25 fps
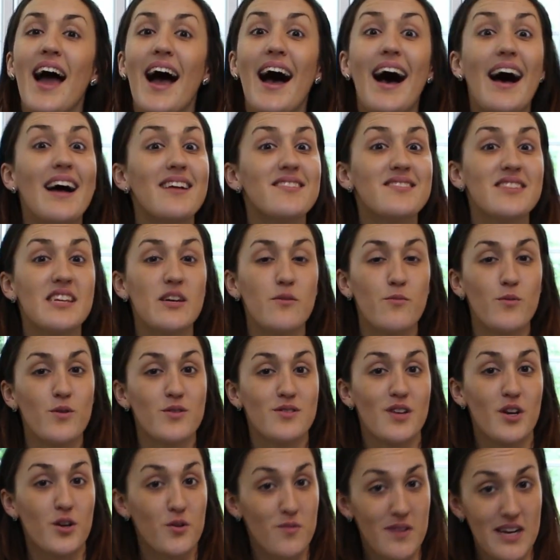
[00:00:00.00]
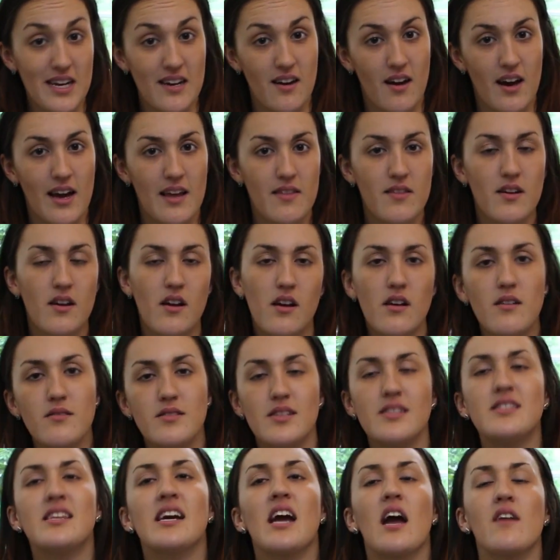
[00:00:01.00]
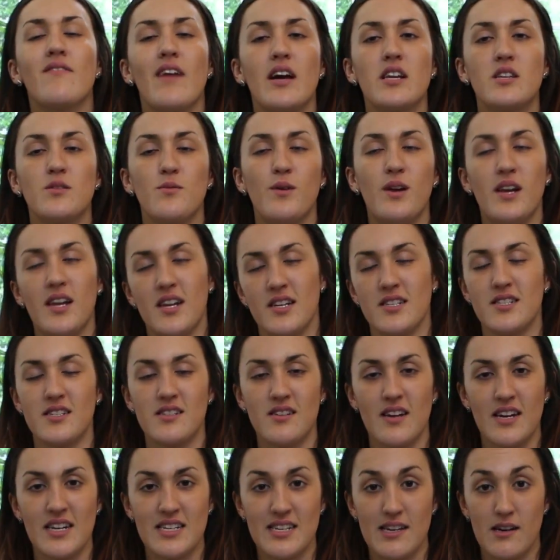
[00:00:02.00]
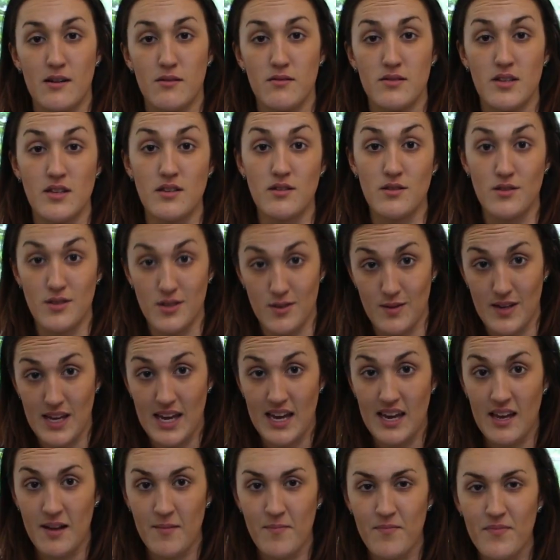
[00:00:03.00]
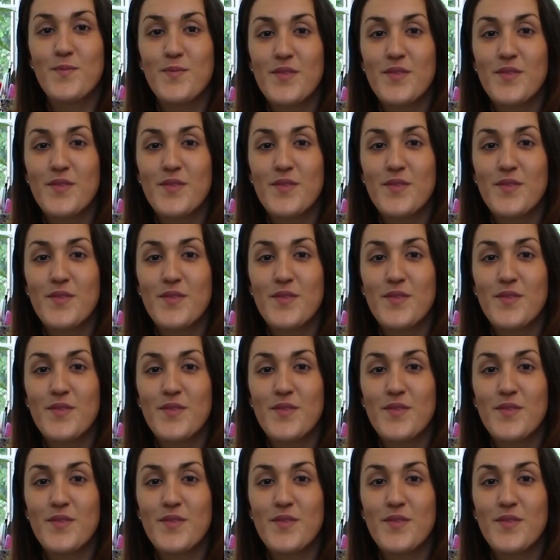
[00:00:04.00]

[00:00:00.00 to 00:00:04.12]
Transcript: and it was a great night, the closest thing I've had to a London night out since New Year.